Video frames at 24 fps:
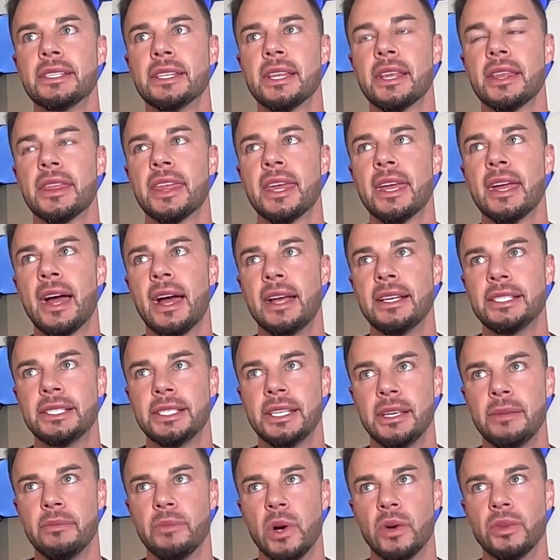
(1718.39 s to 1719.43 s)
the thing I
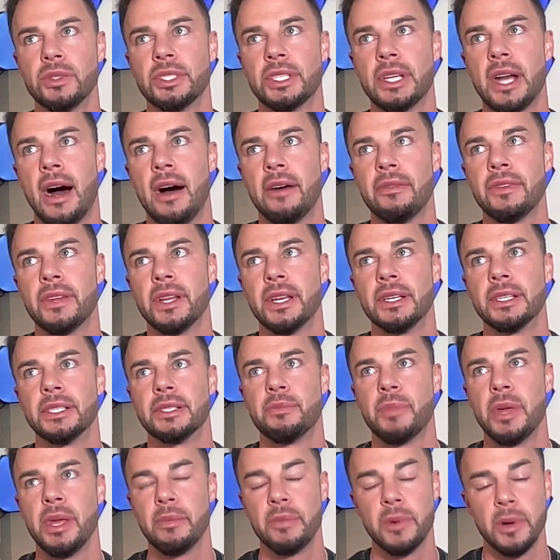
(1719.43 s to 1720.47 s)
see most often is
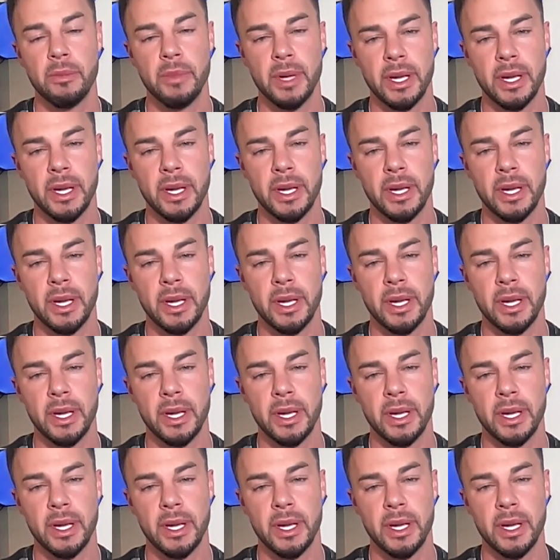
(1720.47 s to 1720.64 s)
people